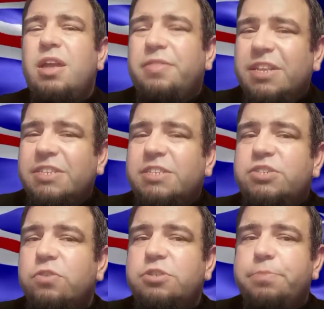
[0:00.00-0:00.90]
Now, this
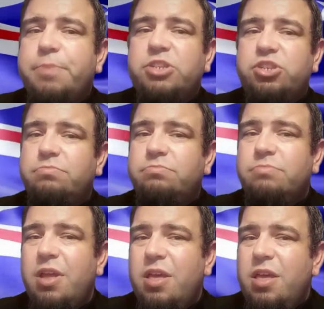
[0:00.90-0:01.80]
is not to mention
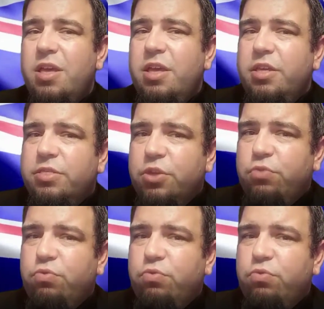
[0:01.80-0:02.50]
the